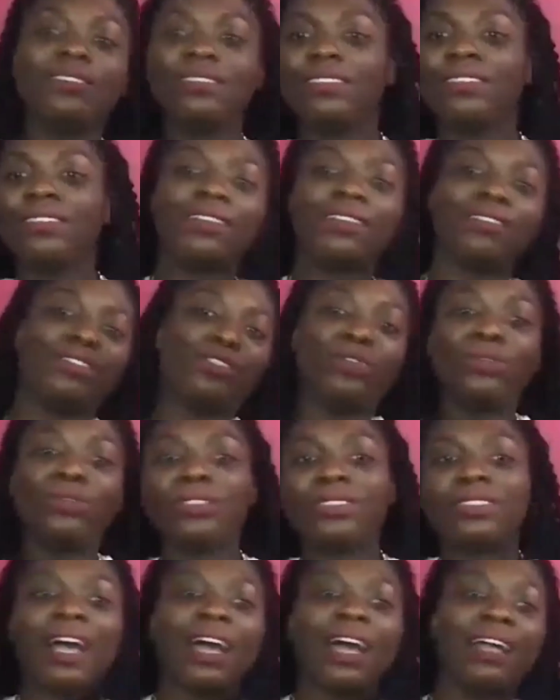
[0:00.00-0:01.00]
two
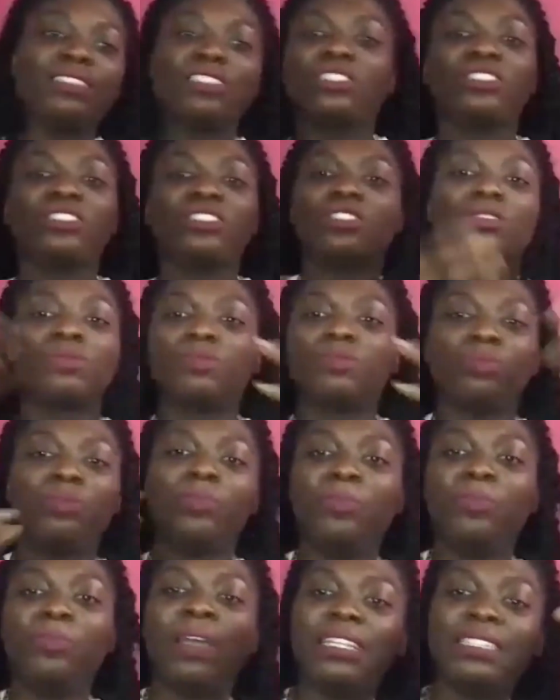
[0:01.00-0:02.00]
sides. There's just
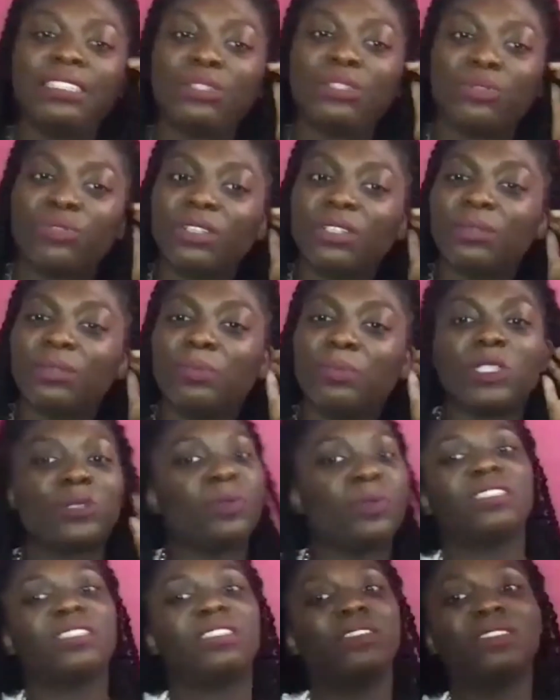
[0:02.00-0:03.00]
many different
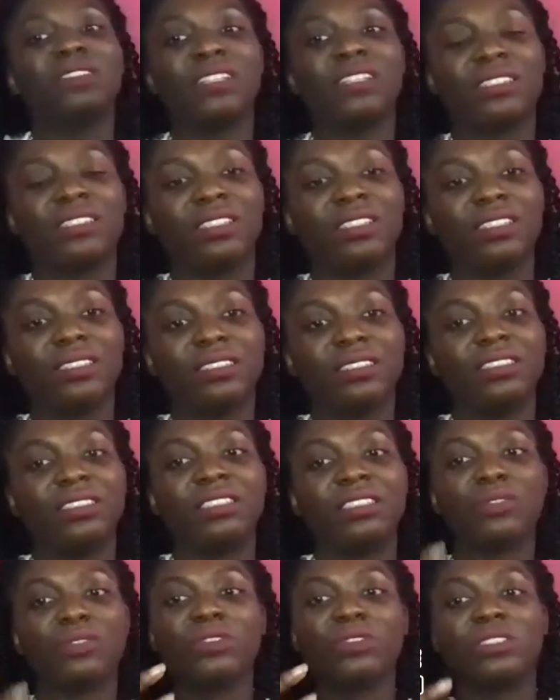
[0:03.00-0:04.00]
perspectives as to the
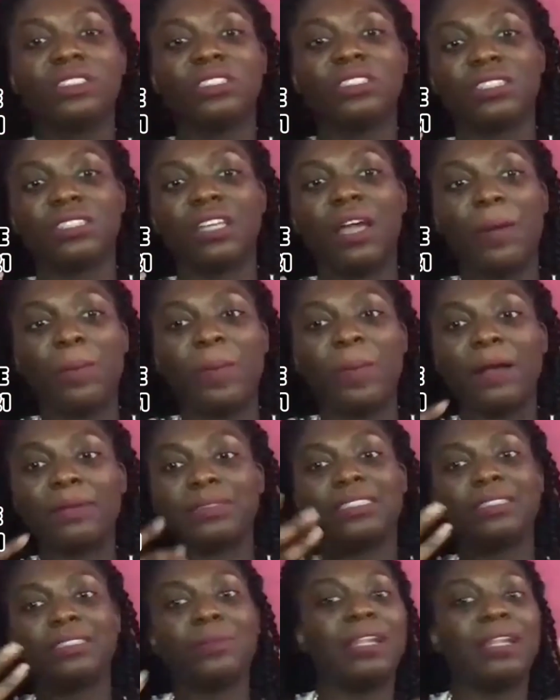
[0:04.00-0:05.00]
differences, perhaps the
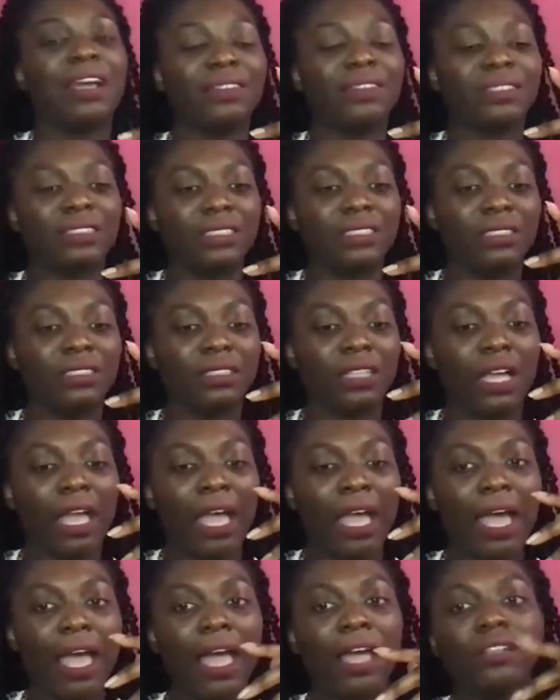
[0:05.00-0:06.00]
similarities.
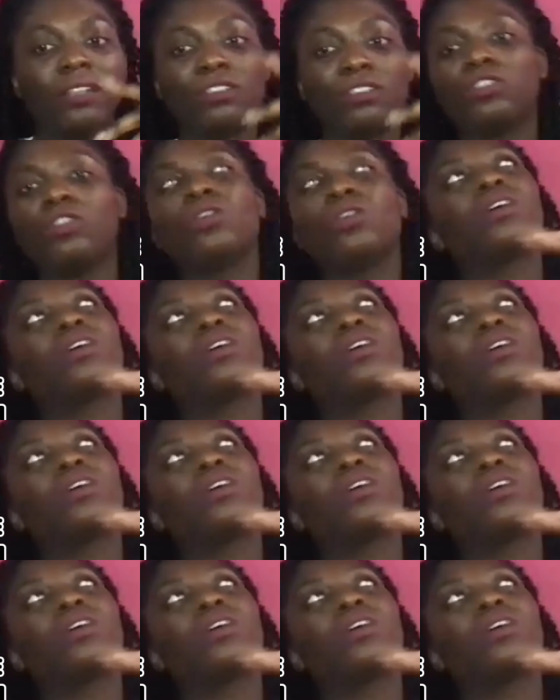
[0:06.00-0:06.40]
And to look at the